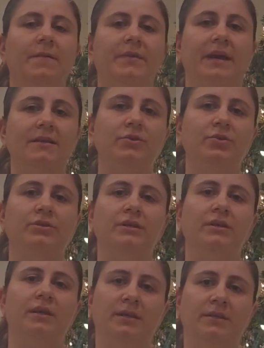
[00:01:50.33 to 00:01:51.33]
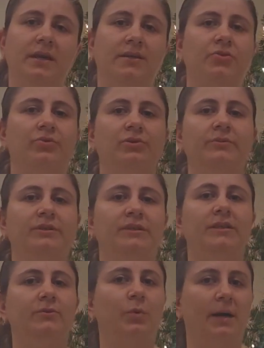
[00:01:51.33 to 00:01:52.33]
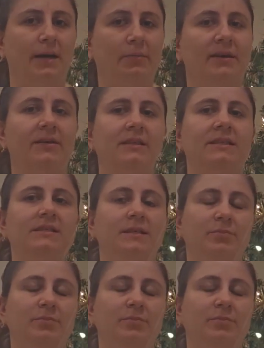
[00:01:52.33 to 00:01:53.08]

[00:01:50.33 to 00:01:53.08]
Does using X actually predict Y better than